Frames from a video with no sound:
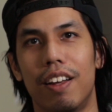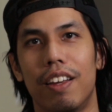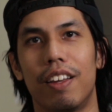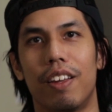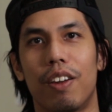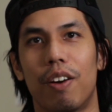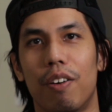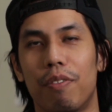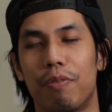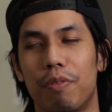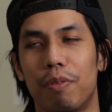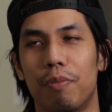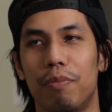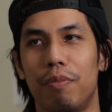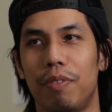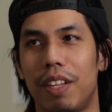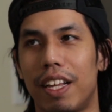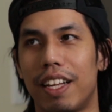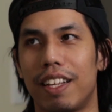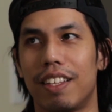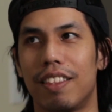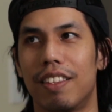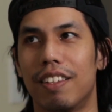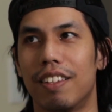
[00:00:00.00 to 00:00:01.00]
you know, from
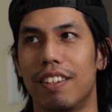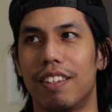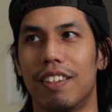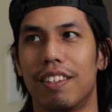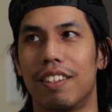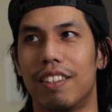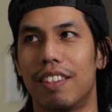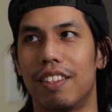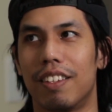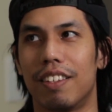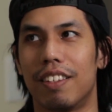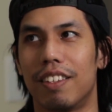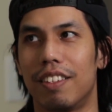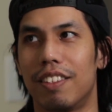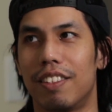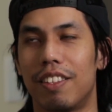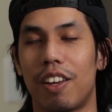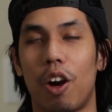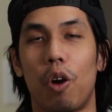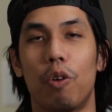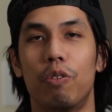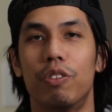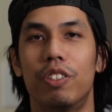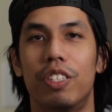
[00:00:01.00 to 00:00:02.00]
like
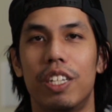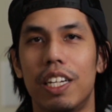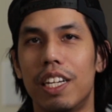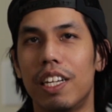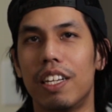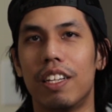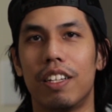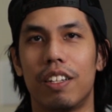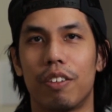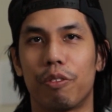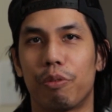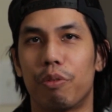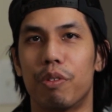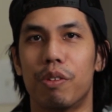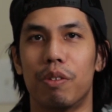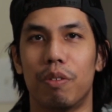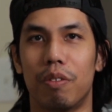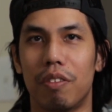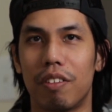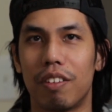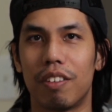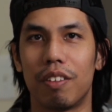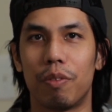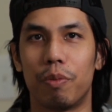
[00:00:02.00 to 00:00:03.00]
the OG
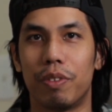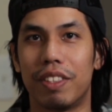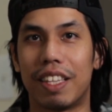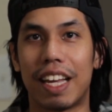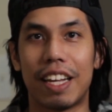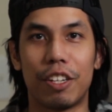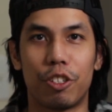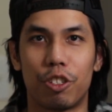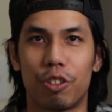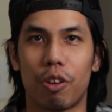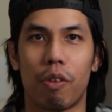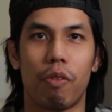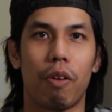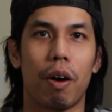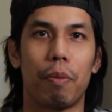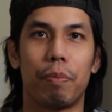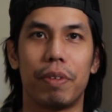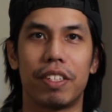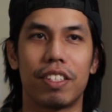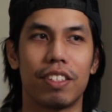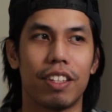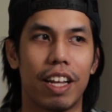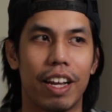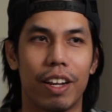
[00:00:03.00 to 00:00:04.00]
crew. When they show up,
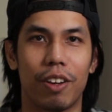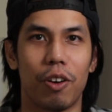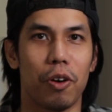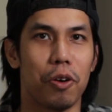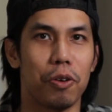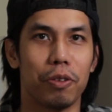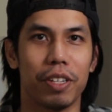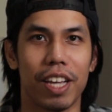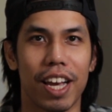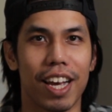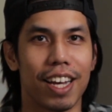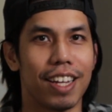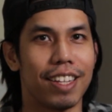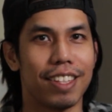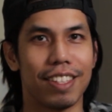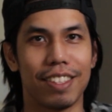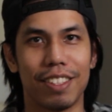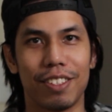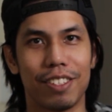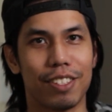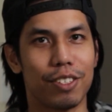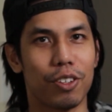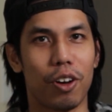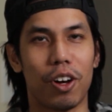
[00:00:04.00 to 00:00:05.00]
it's like, oh yeah,
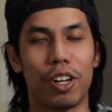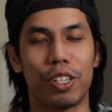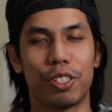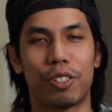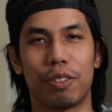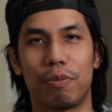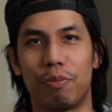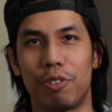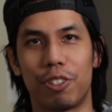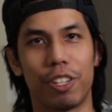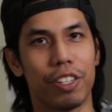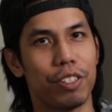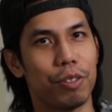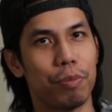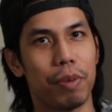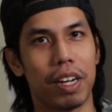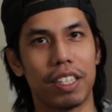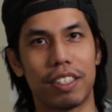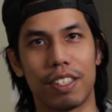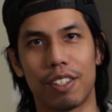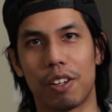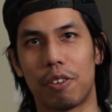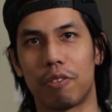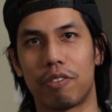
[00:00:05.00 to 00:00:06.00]
it's awesome. Shit's
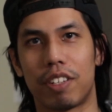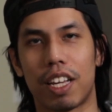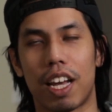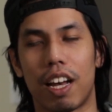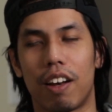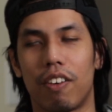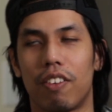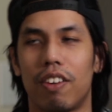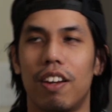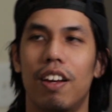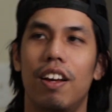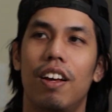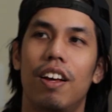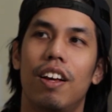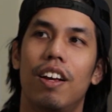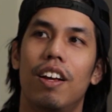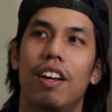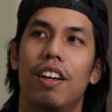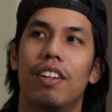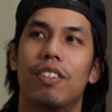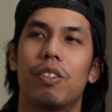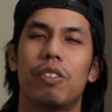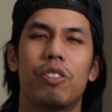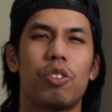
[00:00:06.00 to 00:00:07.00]
about to go down.
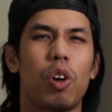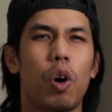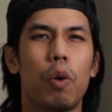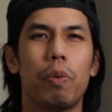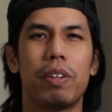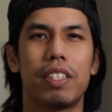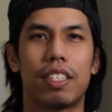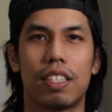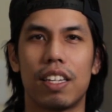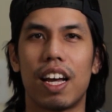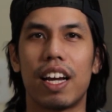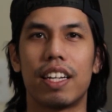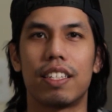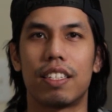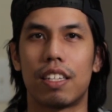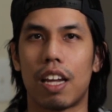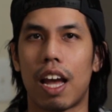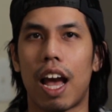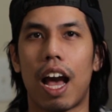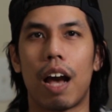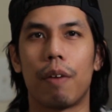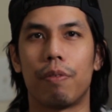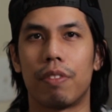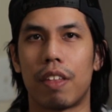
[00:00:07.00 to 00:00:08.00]
So it's always nice to
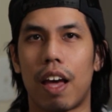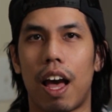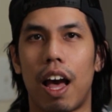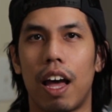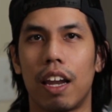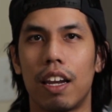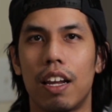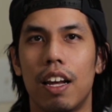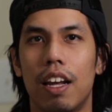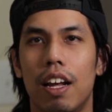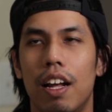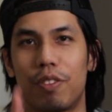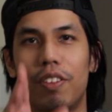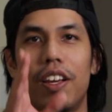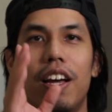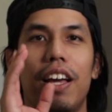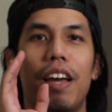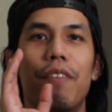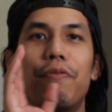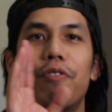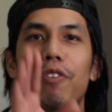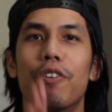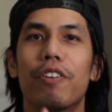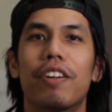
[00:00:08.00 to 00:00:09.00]
have that.
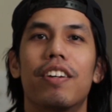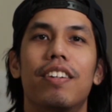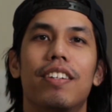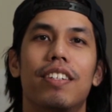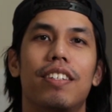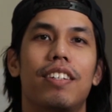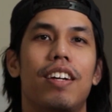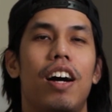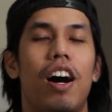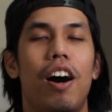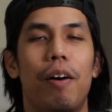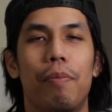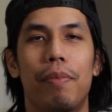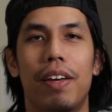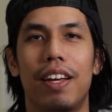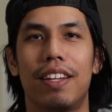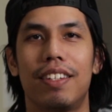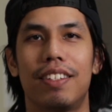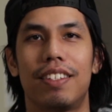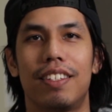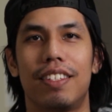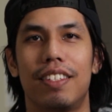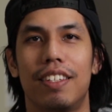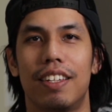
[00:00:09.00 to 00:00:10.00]
If you're gonna
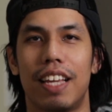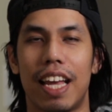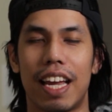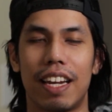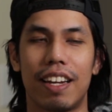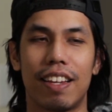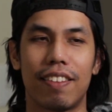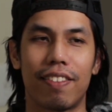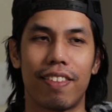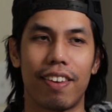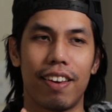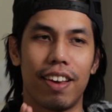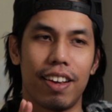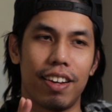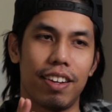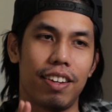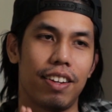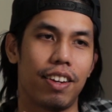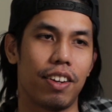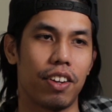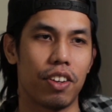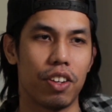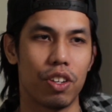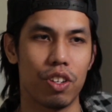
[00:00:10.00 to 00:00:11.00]
comment
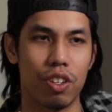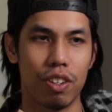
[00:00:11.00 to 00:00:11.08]
anything